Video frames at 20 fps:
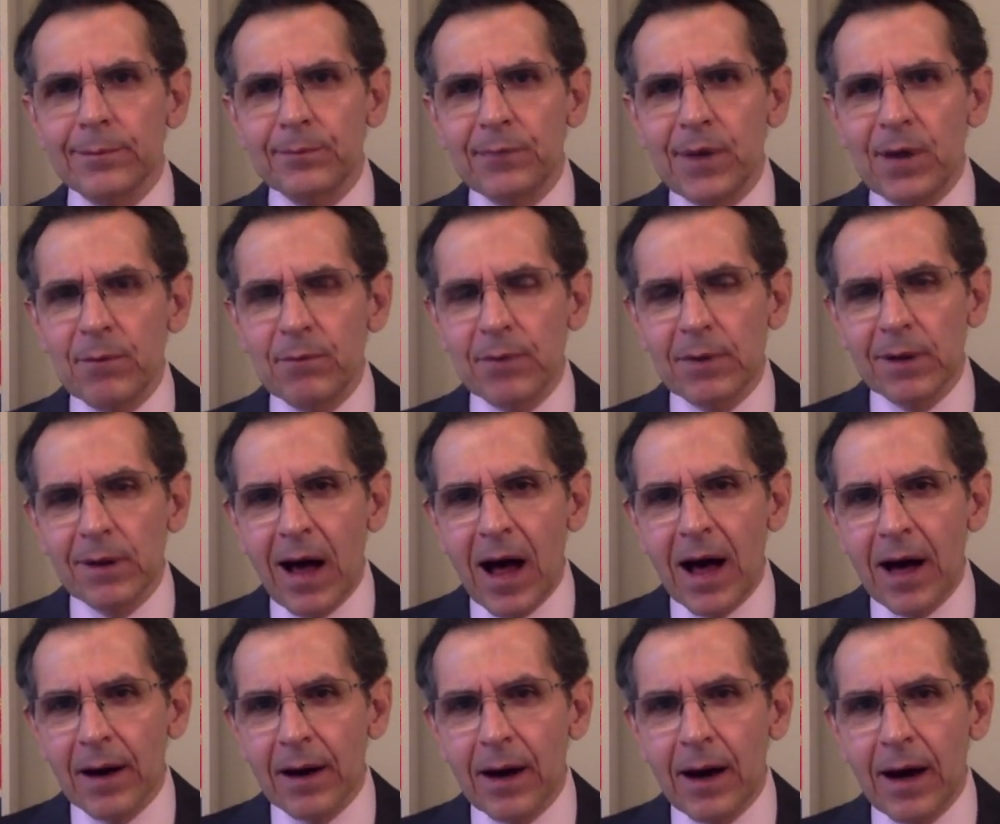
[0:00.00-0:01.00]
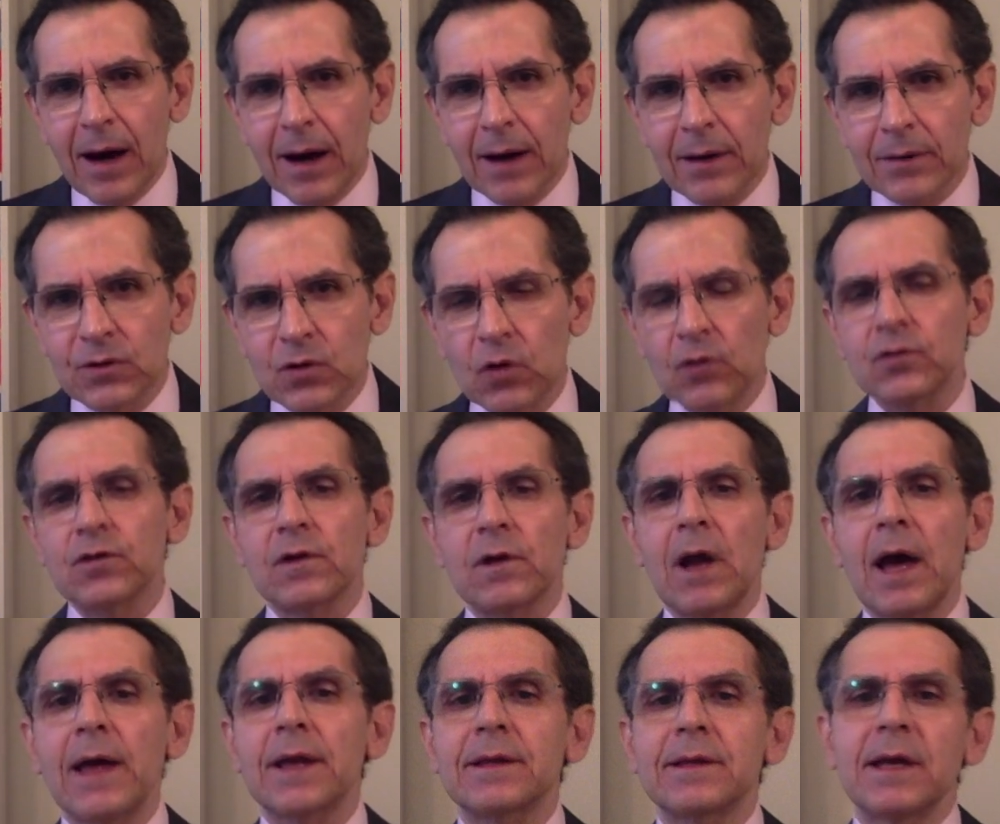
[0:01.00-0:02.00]
people are, are, don't
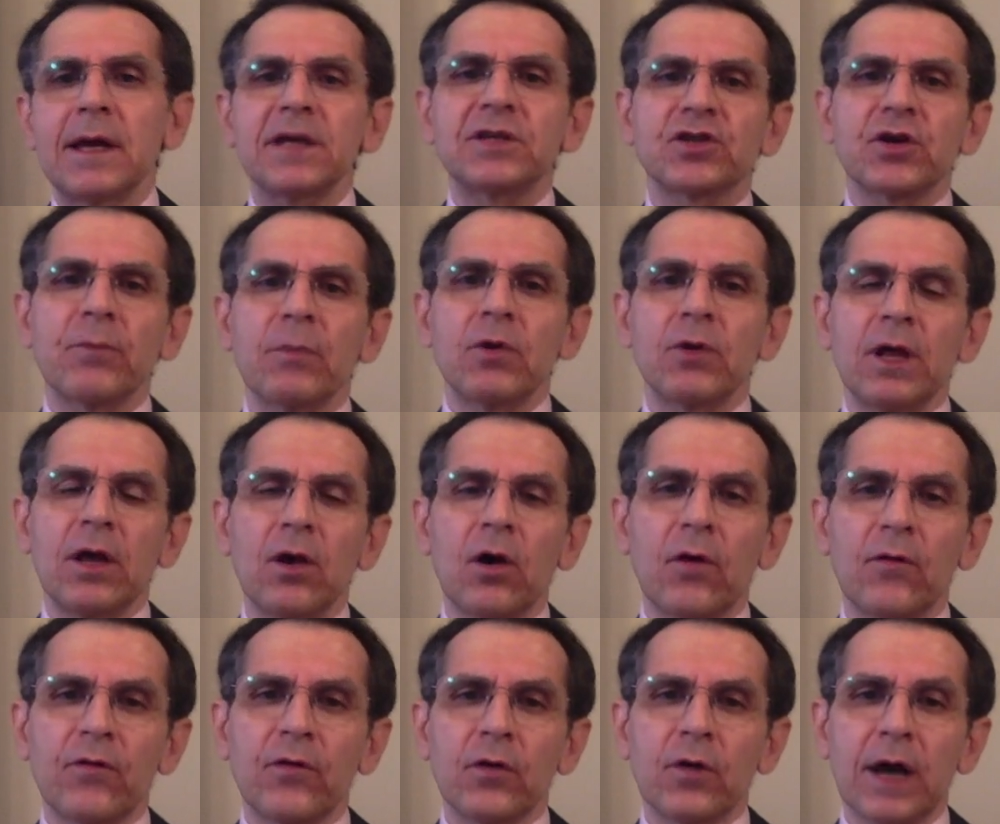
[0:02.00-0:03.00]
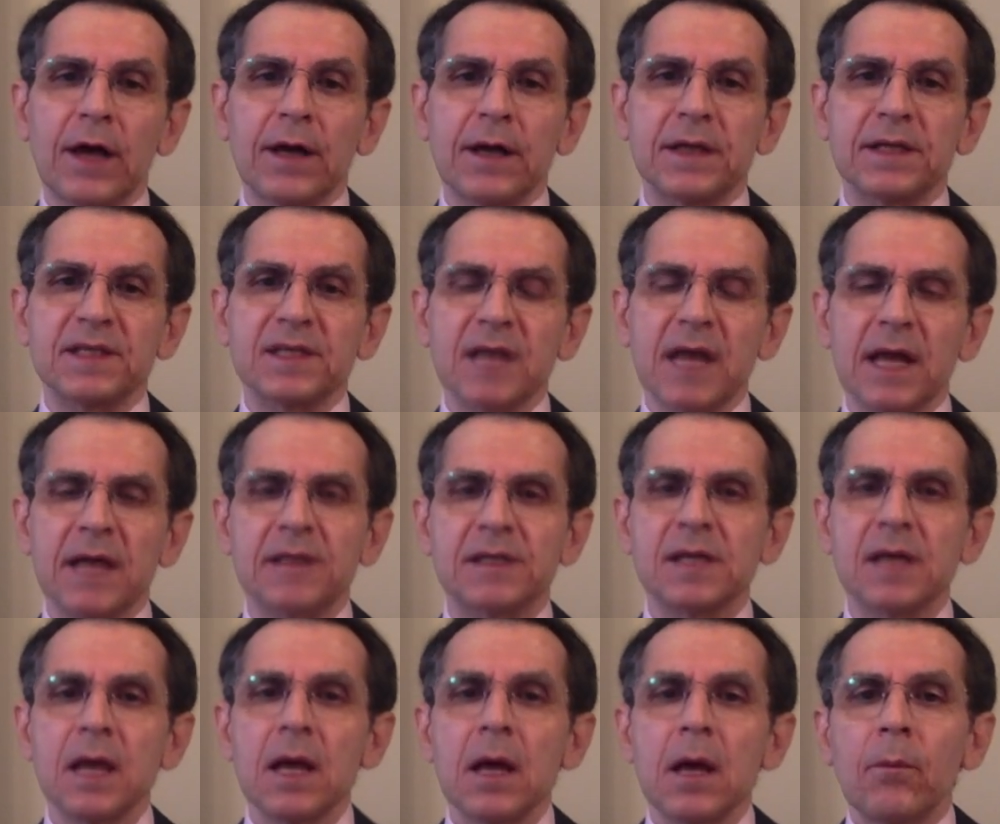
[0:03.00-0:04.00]
like the hegemony of United
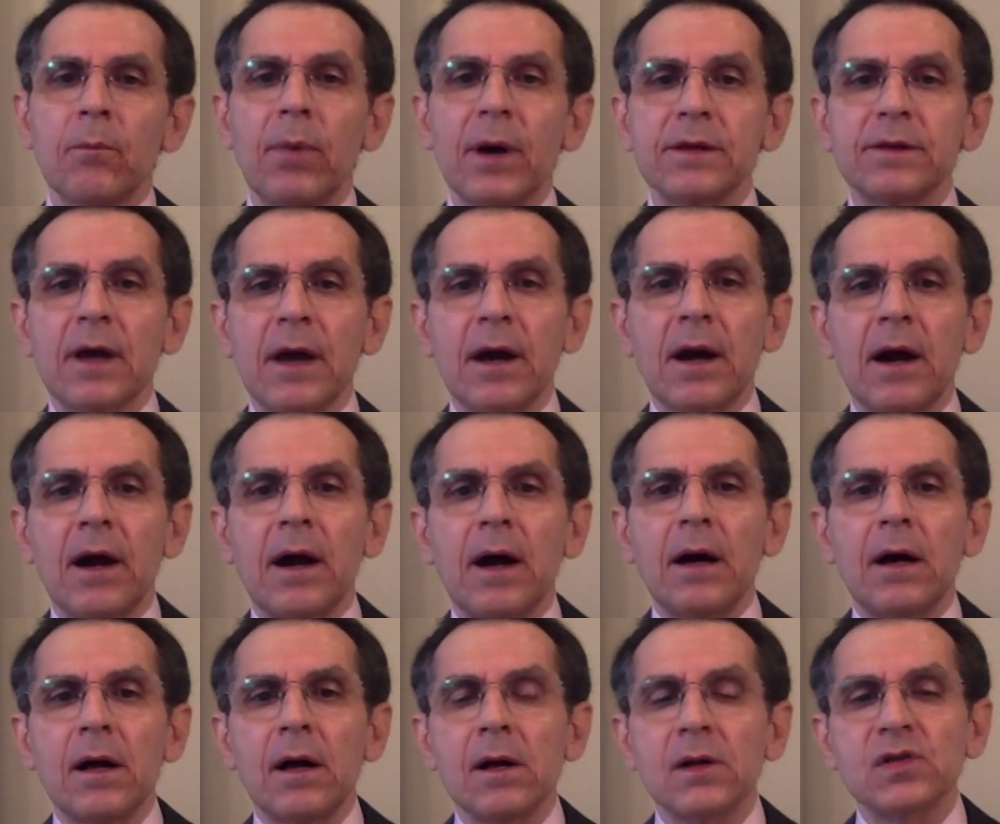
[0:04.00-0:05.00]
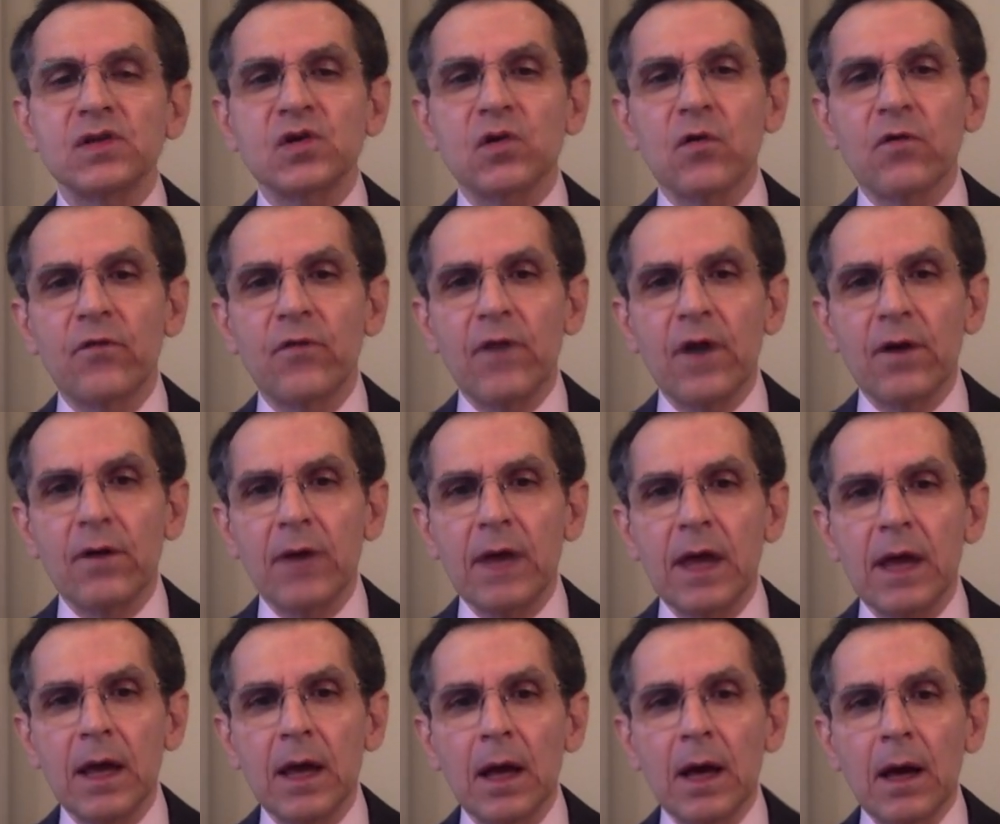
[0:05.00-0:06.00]
States, but they are also
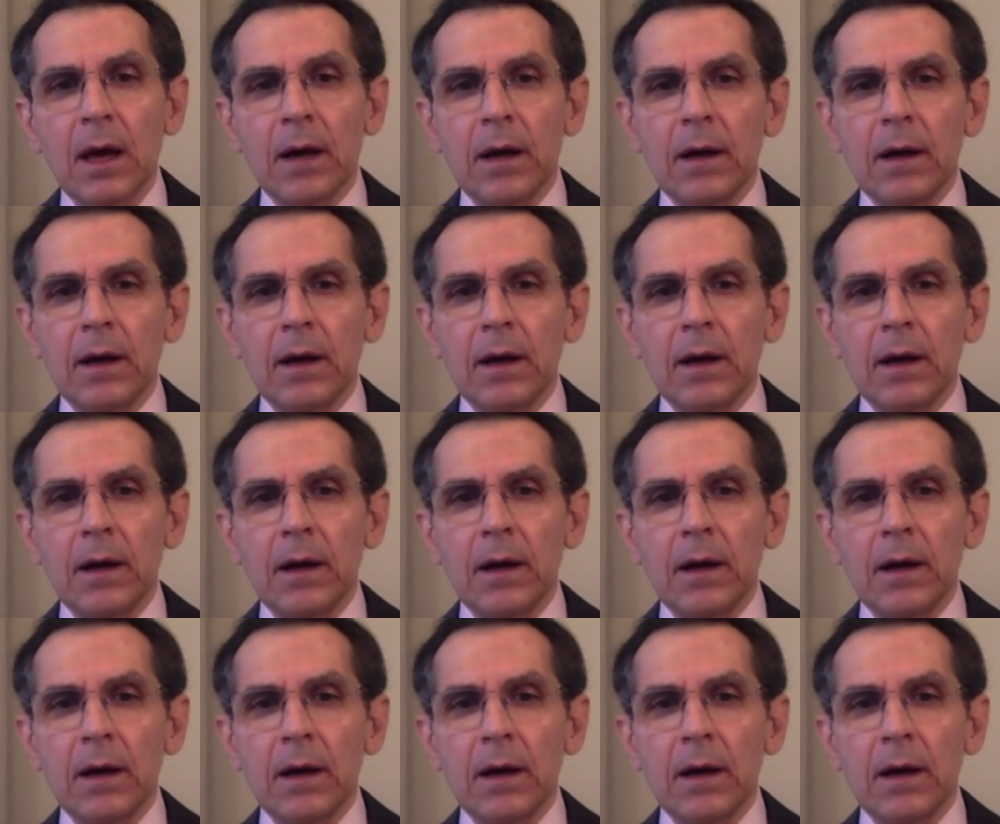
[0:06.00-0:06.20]
very